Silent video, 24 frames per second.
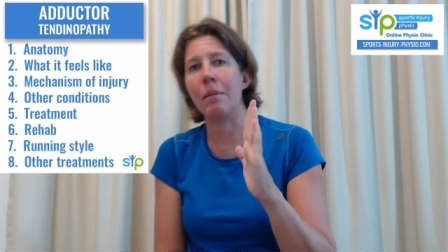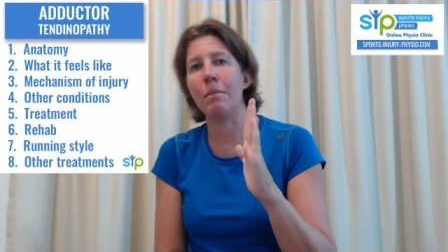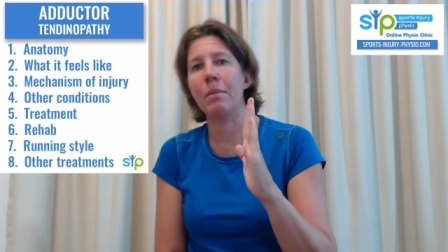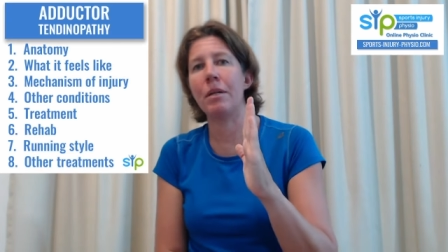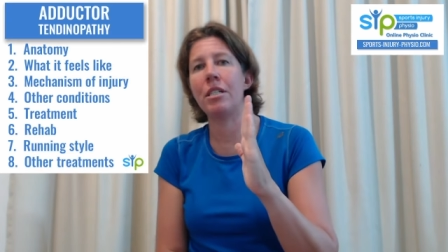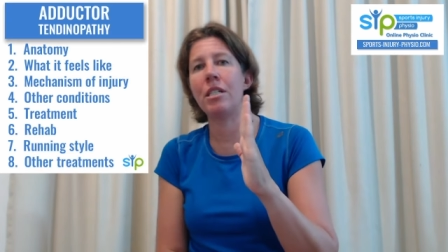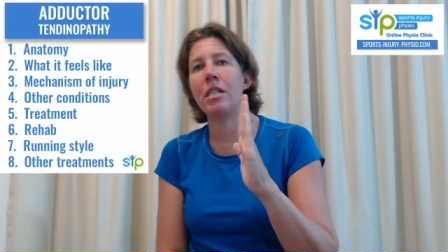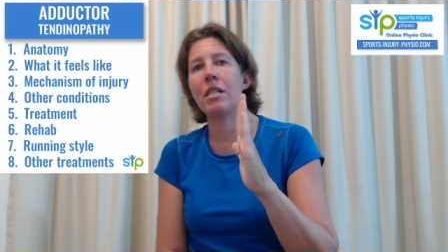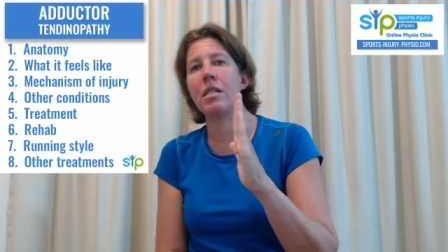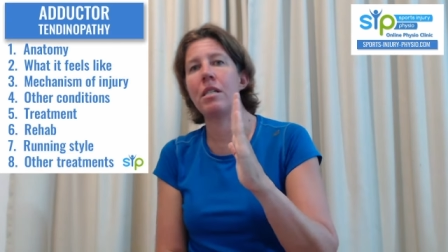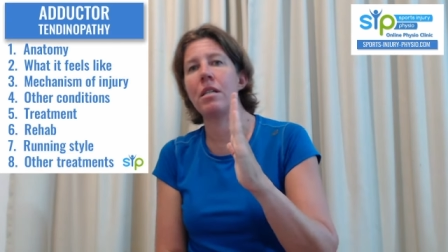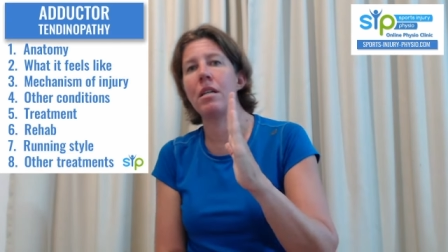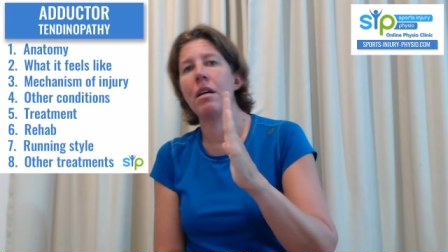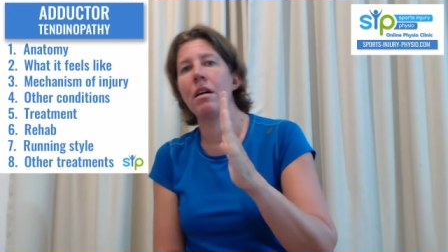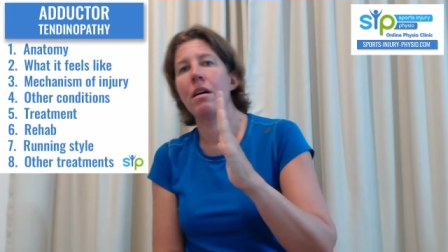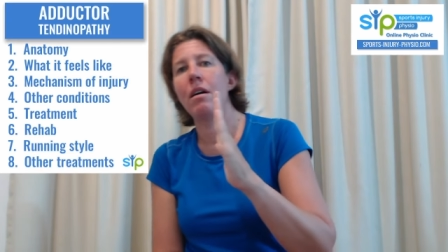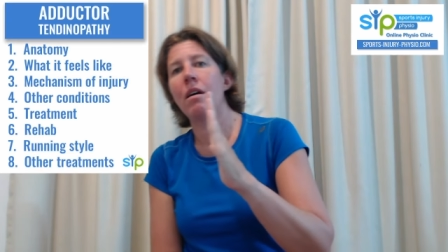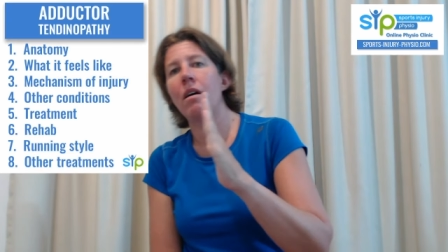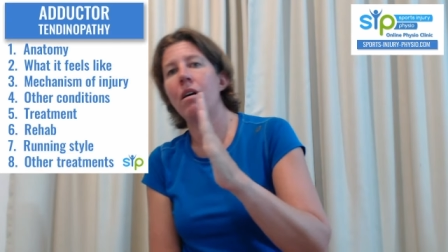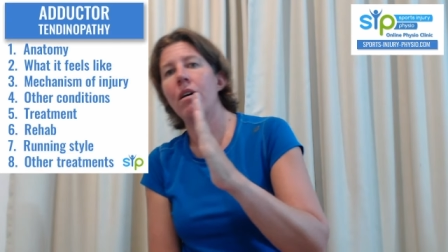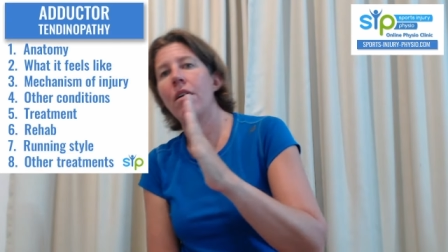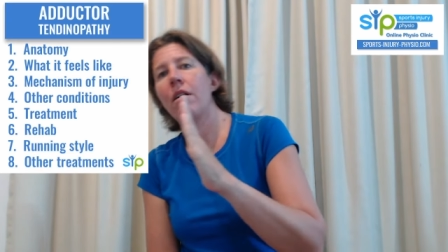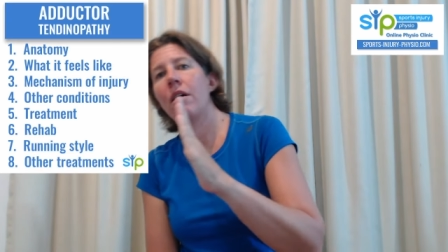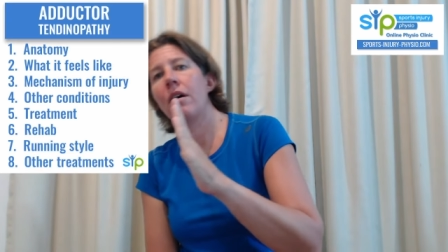but just
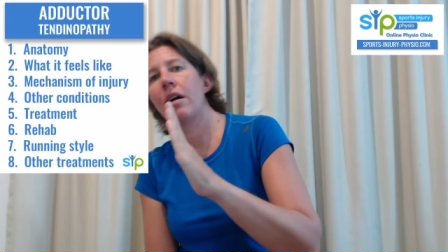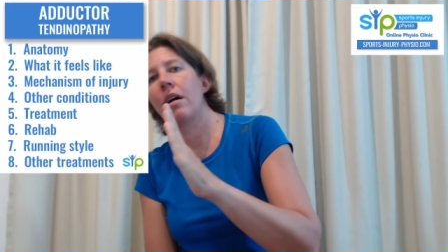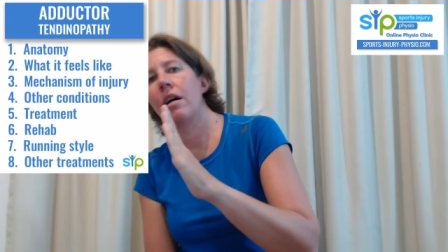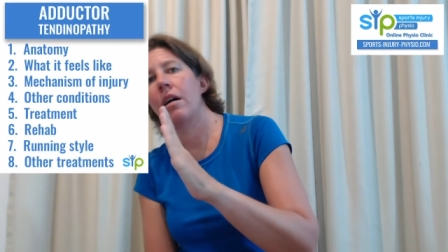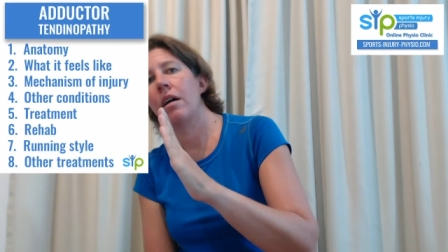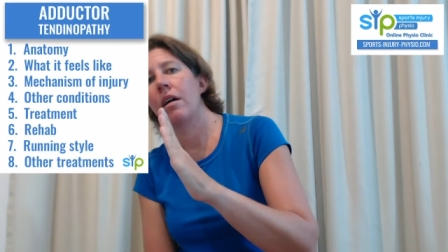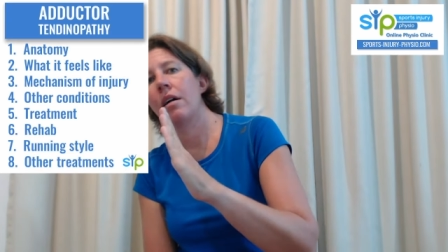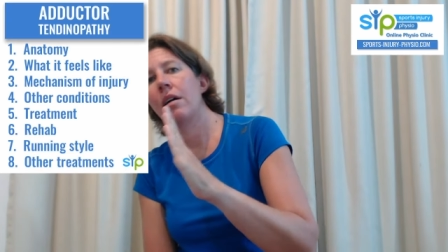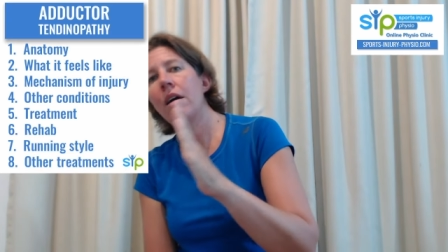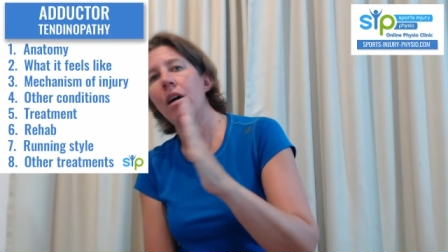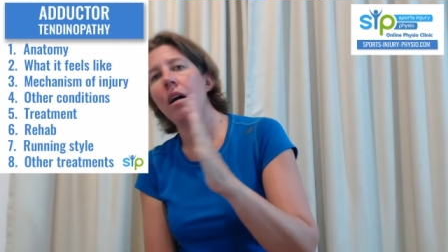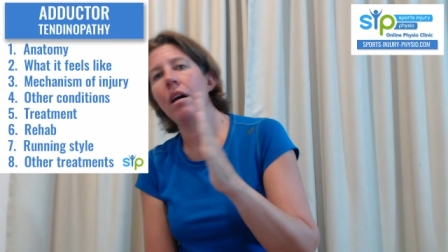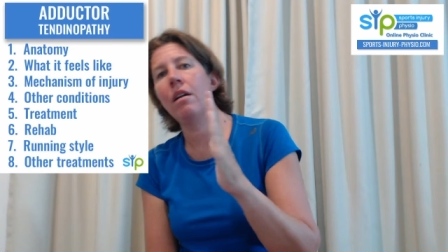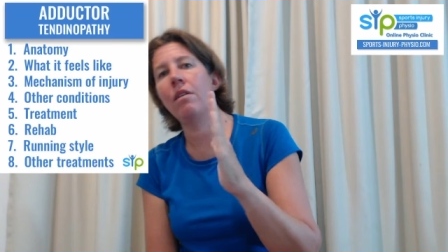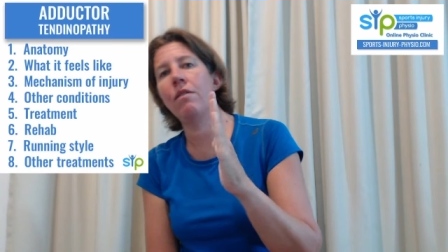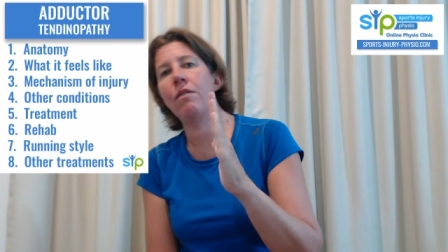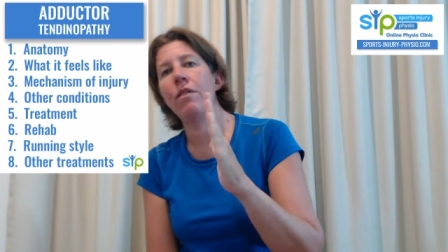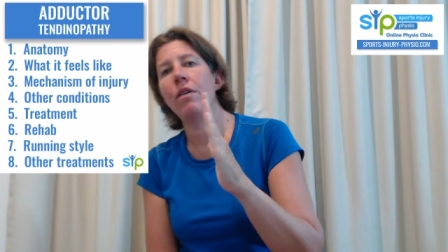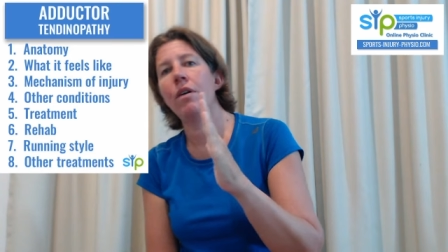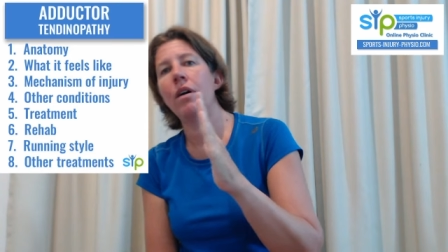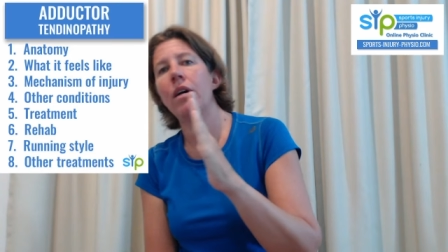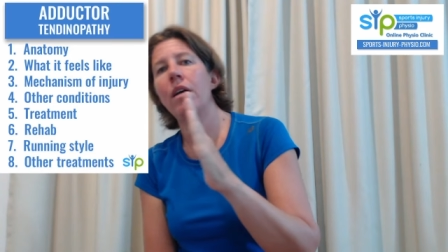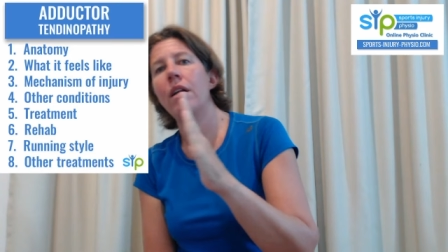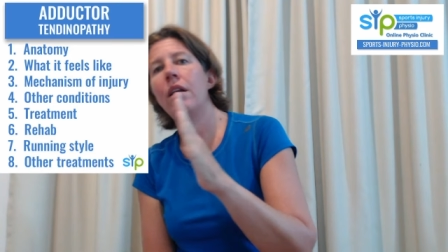kind of
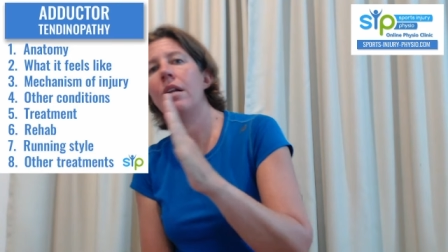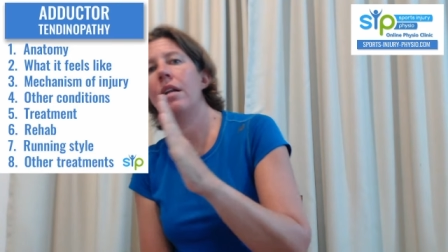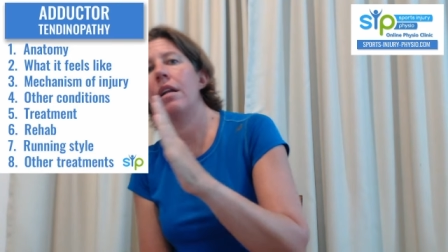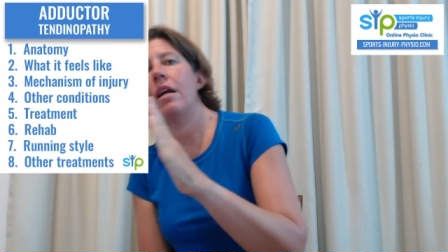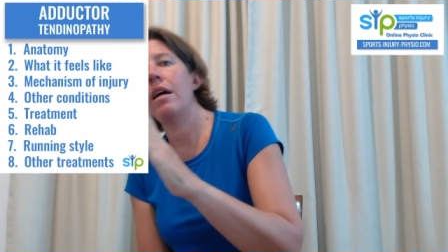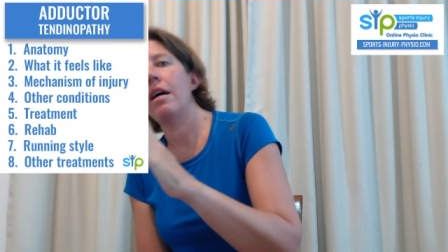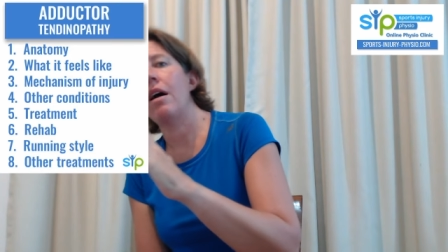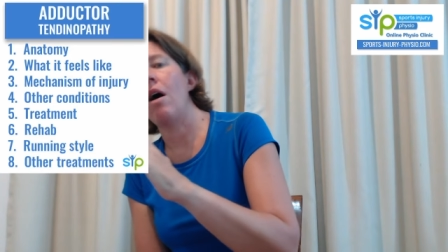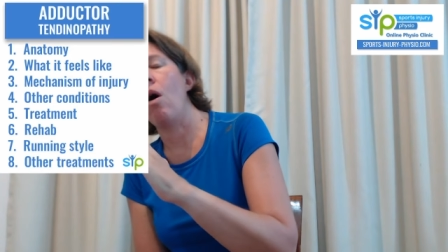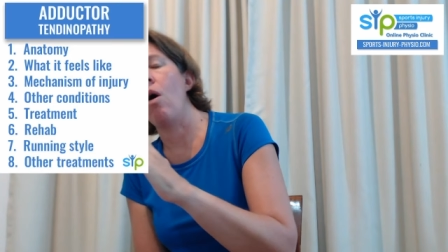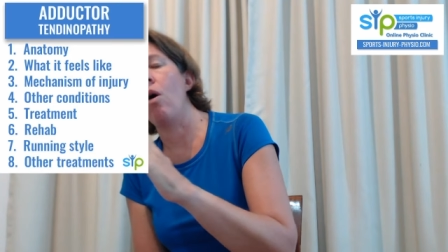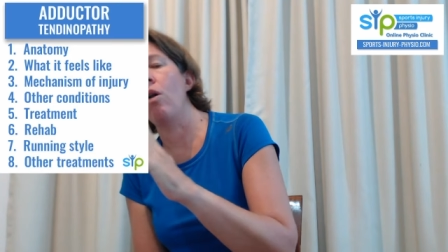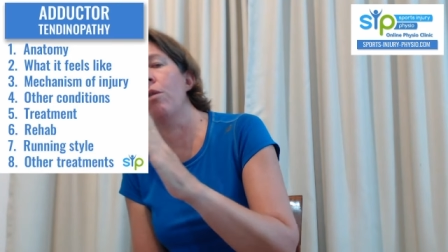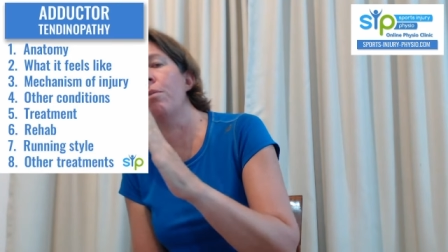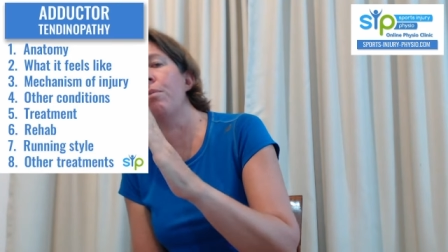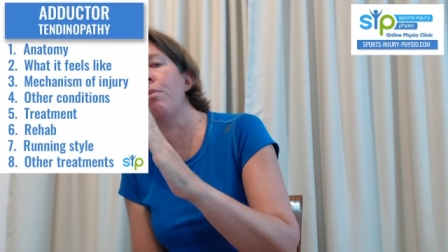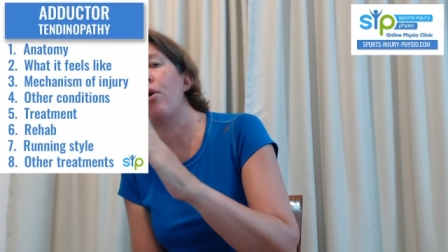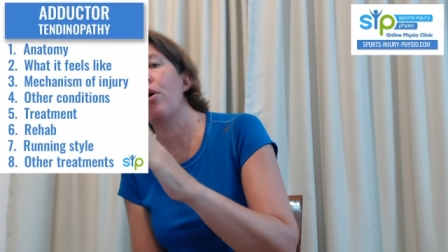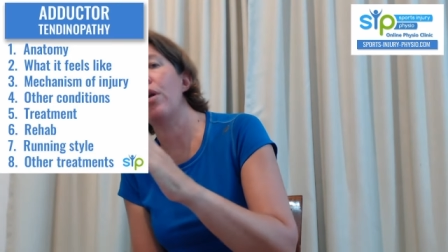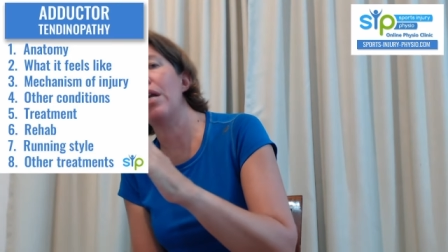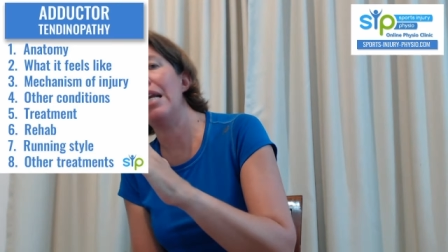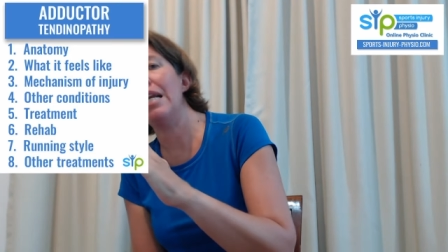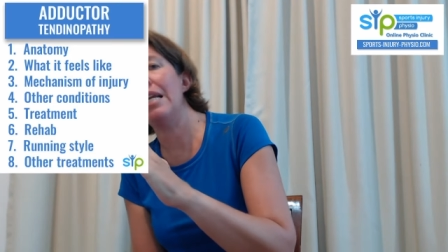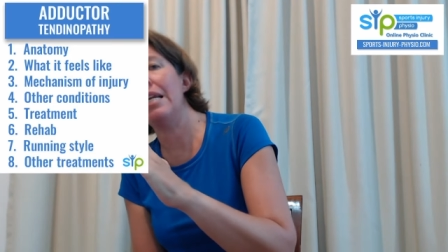whole
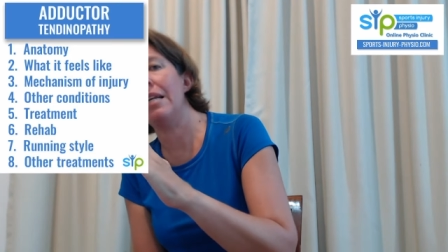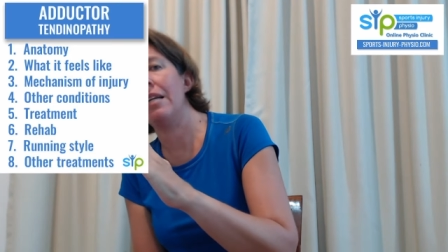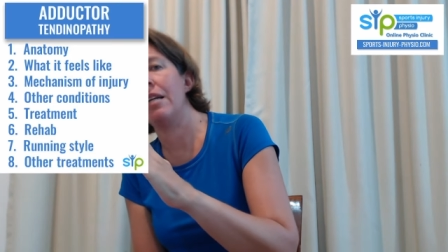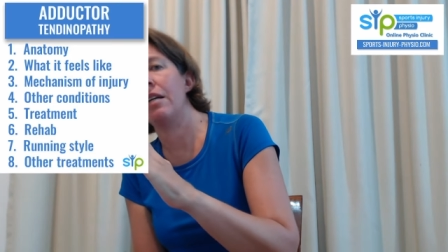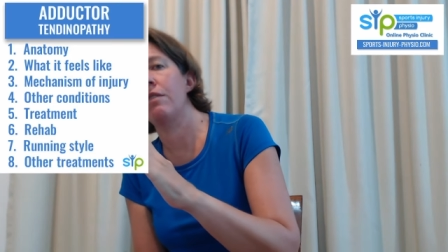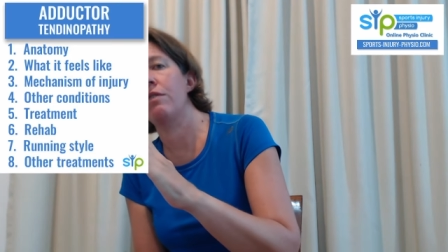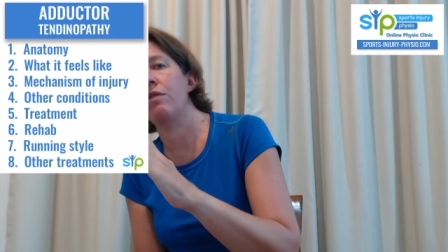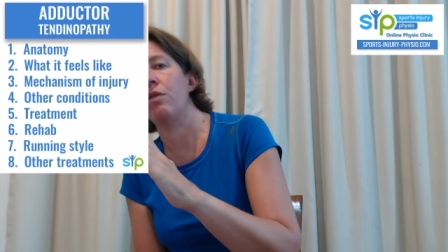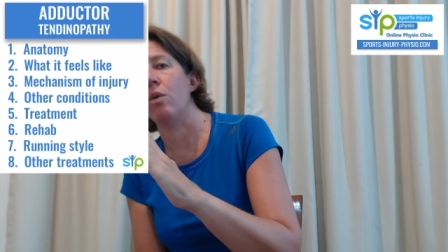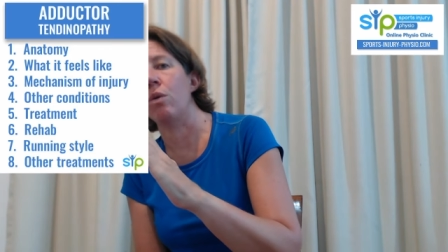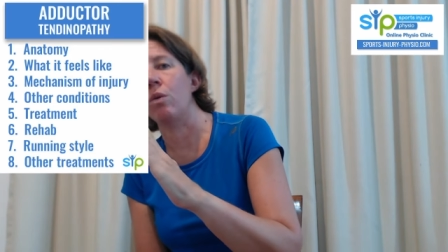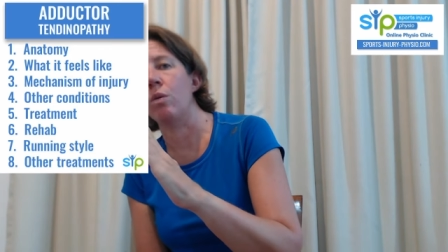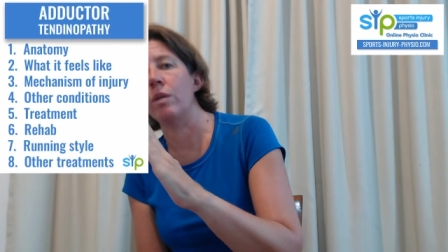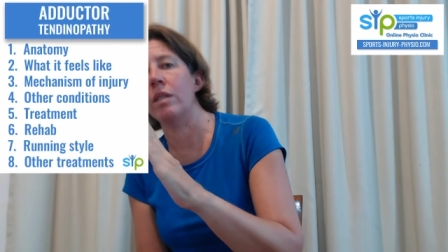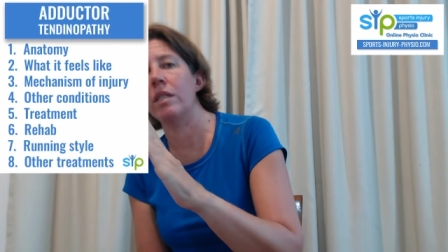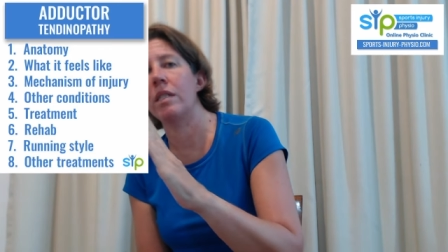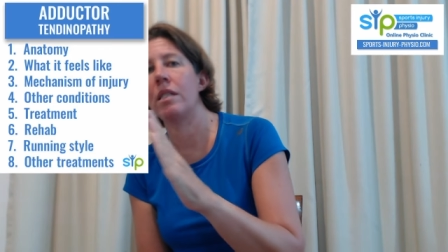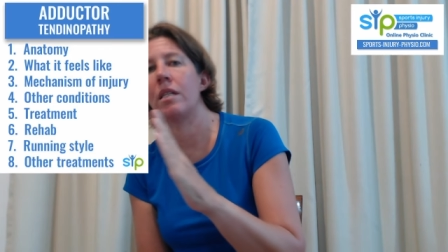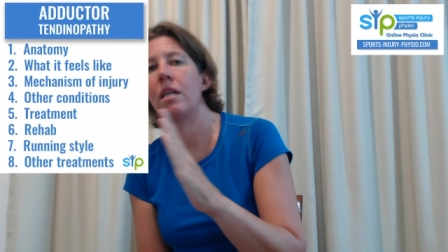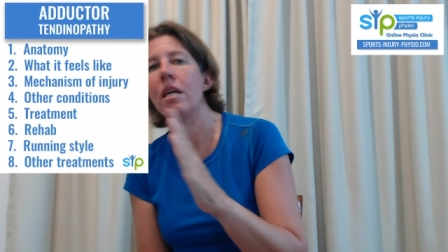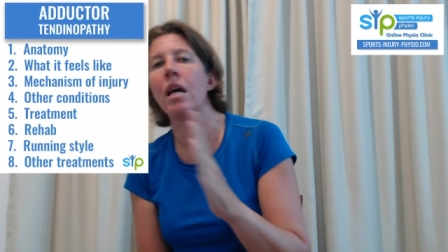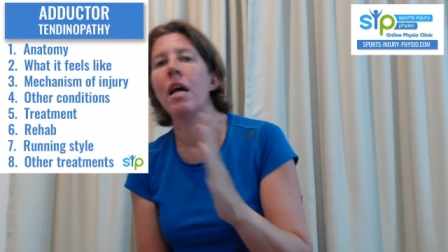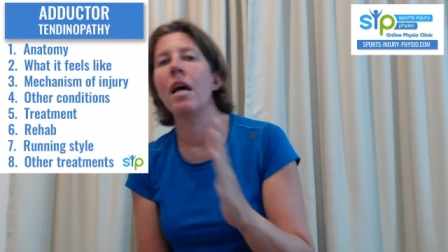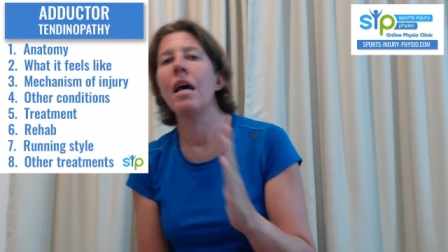body leaning
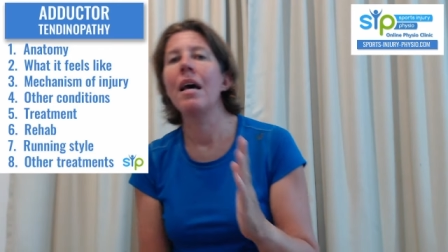forwards.